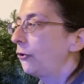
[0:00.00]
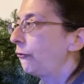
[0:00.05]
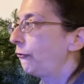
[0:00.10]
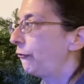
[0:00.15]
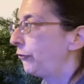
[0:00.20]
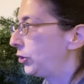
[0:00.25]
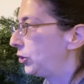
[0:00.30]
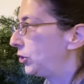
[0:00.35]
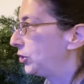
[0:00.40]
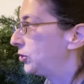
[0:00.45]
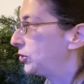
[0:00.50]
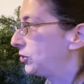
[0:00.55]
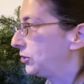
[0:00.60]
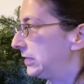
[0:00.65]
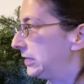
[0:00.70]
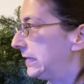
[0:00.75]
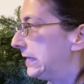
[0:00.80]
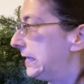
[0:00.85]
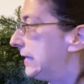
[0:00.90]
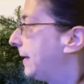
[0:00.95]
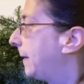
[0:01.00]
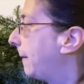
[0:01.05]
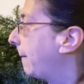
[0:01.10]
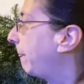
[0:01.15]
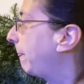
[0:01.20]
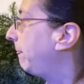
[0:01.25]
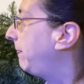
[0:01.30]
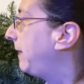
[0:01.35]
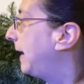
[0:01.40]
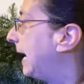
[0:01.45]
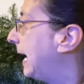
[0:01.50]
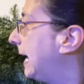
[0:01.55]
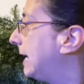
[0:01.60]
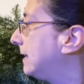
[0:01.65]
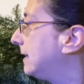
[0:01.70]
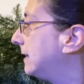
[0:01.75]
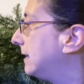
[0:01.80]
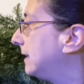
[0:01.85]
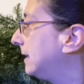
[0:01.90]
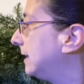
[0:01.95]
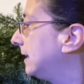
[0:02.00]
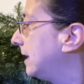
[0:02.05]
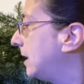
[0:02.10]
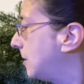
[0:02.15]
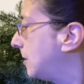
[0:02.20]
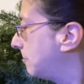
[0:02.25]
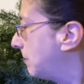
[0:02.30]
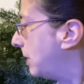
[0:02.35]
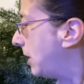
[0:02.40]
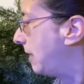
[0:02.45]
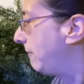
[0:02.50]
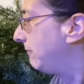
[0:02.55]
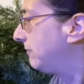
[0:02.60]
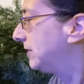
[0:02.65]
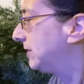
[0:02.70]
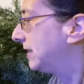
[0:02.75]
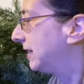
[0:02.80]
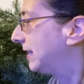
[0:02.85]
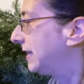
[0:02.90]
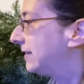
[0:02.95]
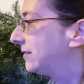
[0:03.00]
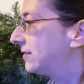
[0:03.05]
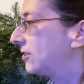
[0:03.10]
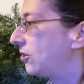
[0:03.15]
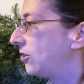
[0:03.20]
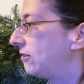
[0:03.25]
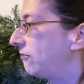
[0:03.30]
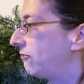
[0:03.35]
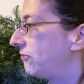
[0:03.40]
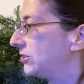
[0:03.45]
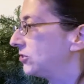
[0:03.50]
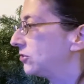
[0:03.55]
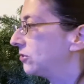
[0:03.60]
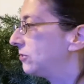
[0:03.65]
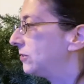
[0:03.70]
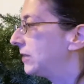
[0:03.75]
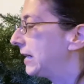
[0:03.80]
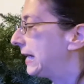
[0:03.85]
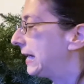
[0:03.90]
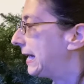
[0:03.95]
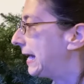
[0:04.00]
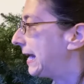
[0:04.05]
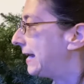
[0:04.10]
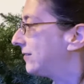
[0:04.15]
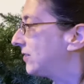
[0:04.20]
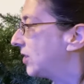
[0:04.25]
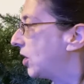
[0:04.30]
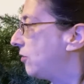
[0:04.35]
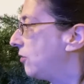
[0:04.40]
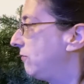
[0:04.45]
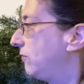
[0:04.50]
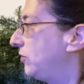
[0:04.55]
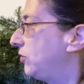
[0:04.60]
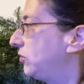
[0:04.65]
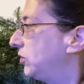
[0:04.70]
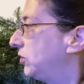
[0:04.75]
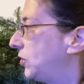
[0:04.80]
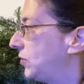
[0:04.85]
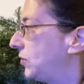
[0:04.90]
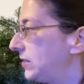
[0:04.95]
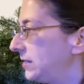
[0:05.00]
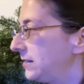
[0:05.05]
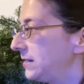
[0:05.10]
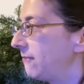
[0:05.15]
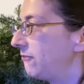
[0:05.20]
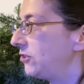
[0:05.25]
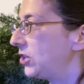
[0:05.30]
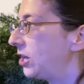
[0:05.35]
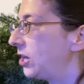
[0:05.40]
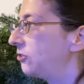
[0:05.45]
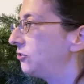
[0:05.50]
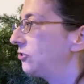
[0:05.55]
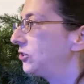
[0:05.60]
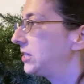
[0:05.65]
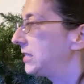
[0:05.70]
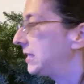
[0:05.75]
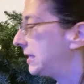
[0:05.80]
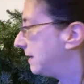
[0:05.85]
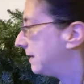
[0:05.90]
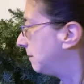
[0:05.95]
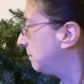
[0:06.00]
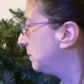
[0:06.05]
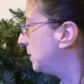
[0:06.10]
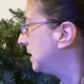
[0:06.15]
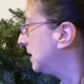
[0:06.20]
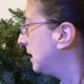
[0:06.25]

fir tree that obviously it's artificial. It has over 3,700 tips,